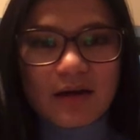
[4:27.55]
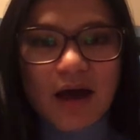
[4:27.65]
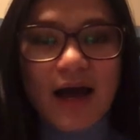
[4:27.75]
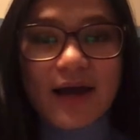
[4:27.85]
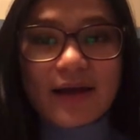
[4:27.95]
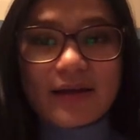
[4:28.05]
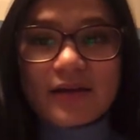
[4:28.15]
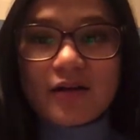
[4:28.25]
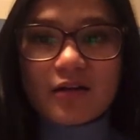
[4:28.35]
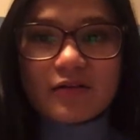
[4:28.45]
In
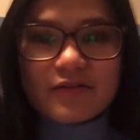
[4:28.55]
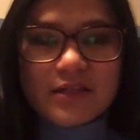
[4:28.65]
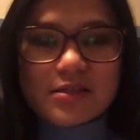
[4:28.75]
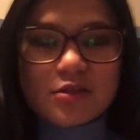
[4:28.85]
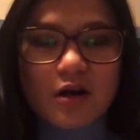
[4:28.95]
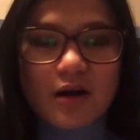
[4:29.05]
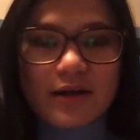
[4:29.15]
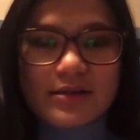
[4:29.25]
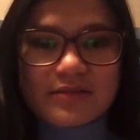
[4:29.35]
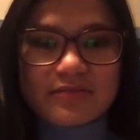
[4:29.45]
all of these
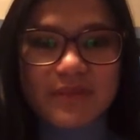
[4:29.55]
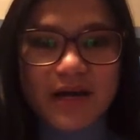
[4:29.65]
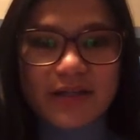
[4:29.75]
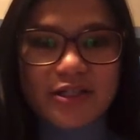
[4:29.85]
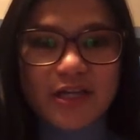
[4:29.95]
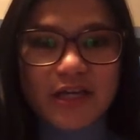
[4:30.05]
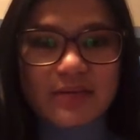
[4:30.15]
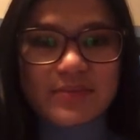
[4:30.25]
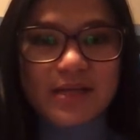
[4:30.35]
drawings of my shapes,